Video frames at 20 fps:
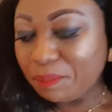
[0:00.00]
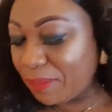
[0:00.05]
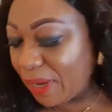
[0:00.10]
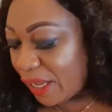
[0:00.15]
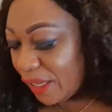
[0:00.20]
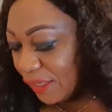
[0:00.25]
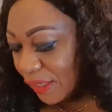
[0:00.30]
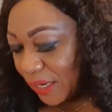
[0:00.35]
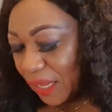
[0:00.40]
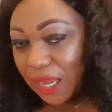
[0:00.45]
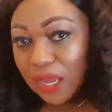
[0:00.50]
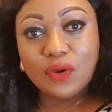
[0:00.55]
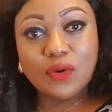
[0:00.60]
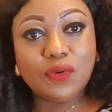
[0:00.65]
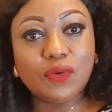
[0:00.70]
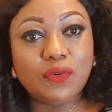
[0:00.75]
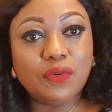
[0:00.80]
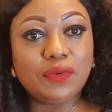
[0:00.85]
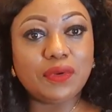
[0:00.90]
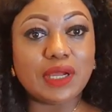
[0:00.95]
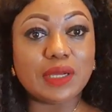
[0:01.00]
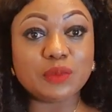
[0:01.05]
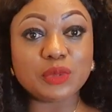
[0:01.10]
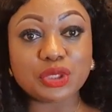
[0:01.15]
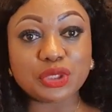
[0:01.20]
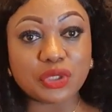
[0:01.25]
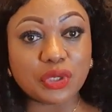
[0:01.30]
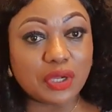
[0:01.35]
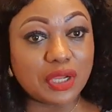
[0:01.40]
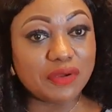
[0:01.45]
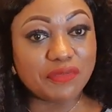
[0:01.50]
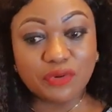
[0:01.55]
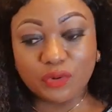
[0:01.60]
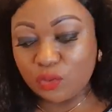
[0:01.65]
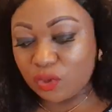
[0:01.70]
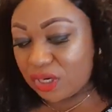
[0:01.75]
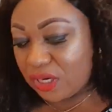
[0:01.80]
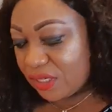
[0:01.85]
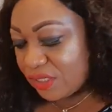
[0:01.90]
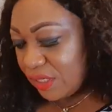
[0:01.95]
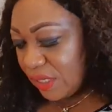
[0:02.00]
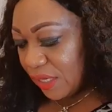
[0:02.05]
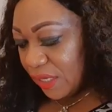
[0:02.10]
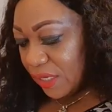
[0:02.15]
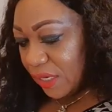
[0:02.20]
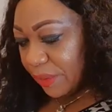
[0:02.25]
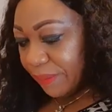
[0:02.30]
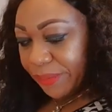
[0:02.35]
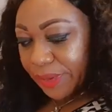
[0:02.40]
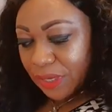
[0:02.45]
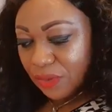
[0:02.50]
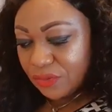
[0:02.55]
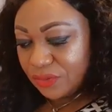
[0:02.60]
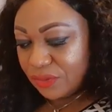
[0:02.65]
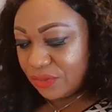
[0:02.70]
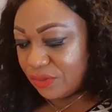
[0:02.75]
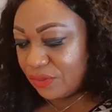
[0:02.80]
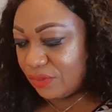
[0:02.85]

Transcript: By now, I'm sure everyone has heard about